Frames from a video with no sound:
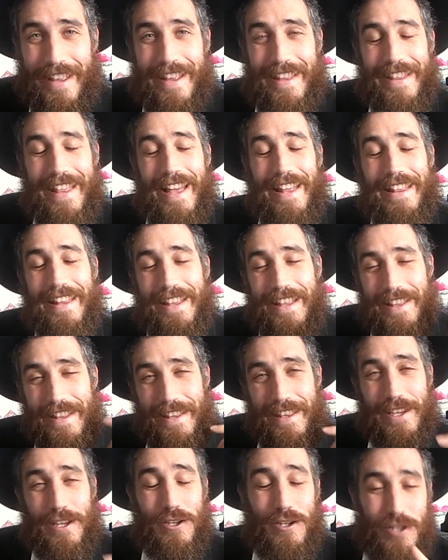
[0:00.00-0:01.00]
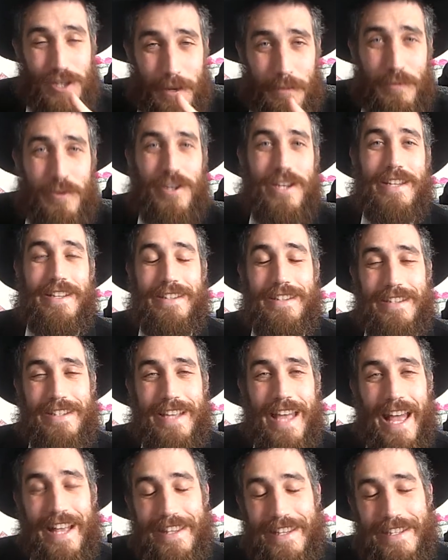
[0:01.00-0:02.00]
that the Egyptians
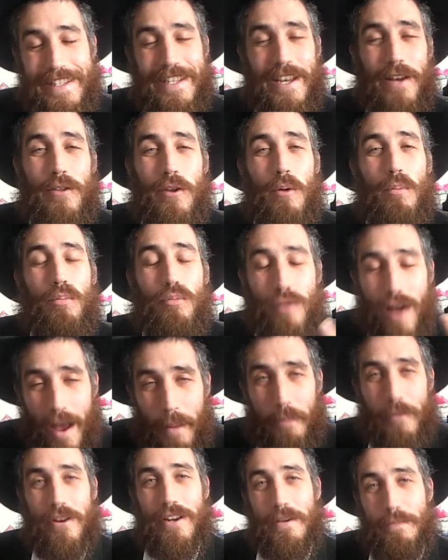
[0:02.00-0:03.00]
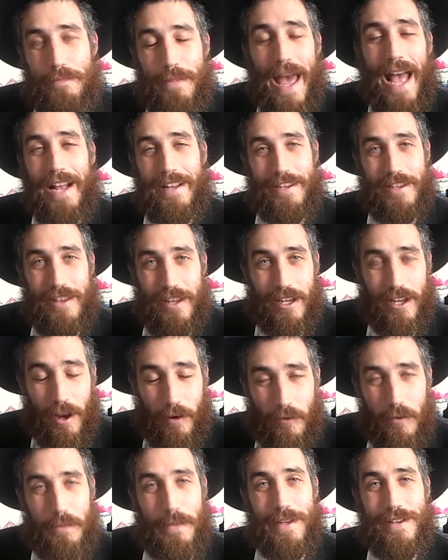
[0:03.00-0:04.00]
had to sell their property back to the
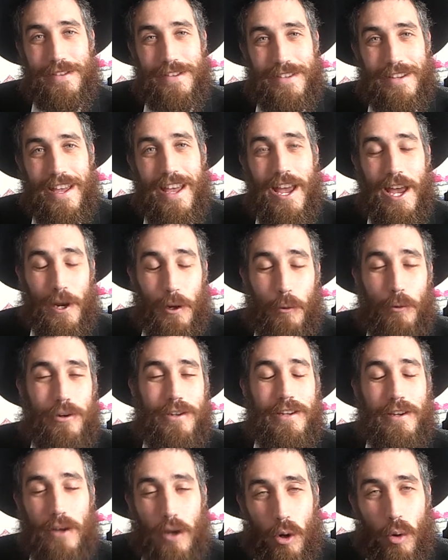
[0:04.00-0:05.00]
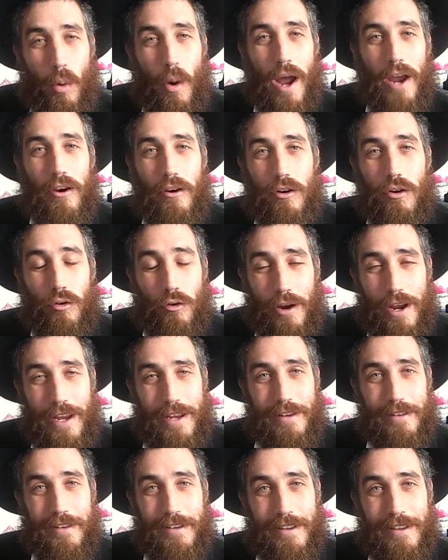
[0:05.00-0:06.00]
government in order to acquire
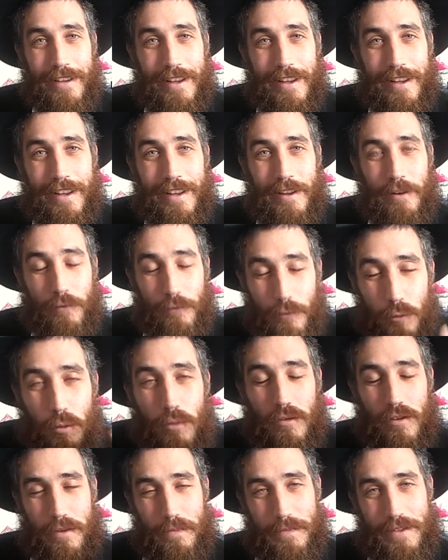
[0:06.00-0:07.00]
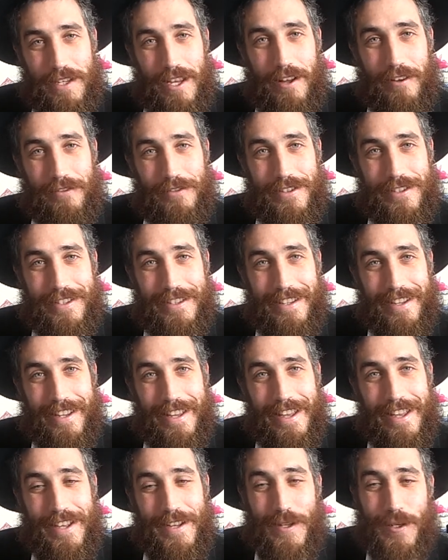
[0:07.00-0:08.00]
grain, food for themselves.
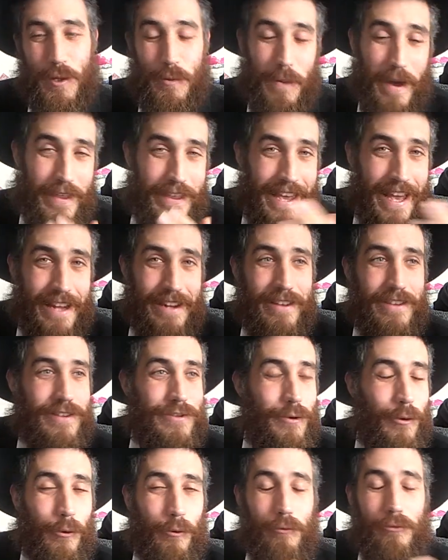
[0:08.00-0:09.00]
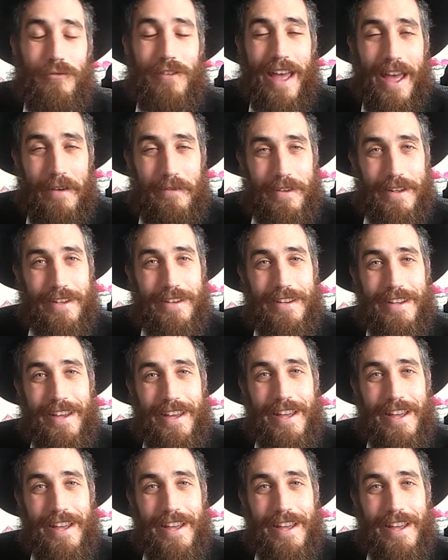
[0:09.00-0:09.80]
So by the end of this whole famine,